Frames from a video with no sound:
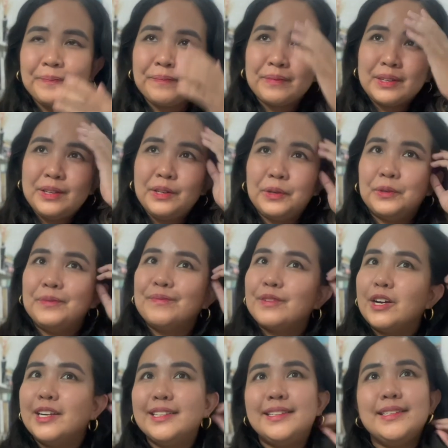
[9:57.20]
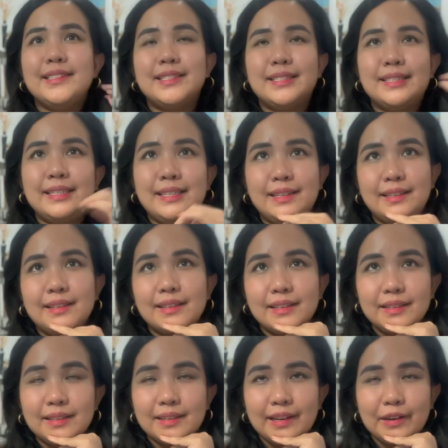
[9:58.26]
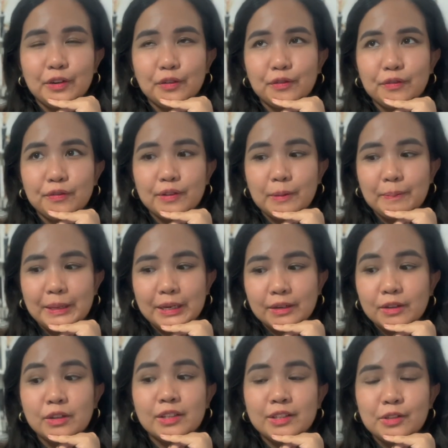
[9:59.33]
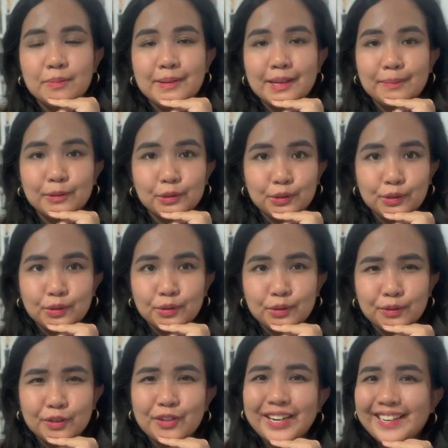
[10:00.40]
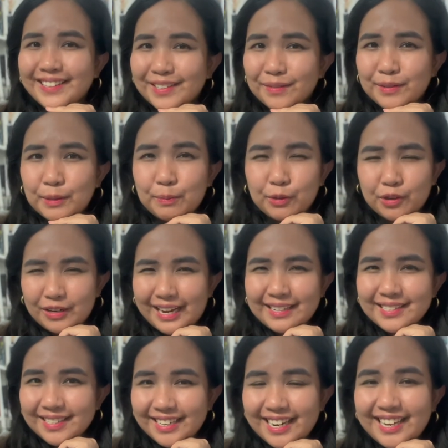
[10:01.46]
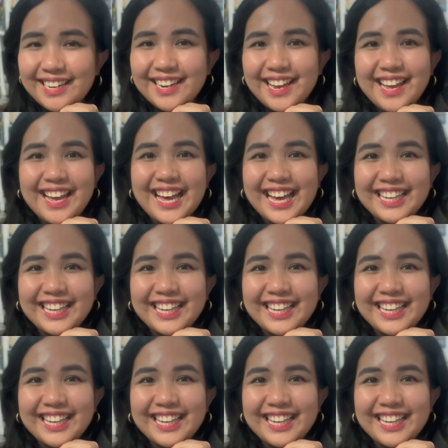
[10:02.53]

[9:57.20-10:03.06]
you know, artists need kind of period to be able to creatively procrastinate, I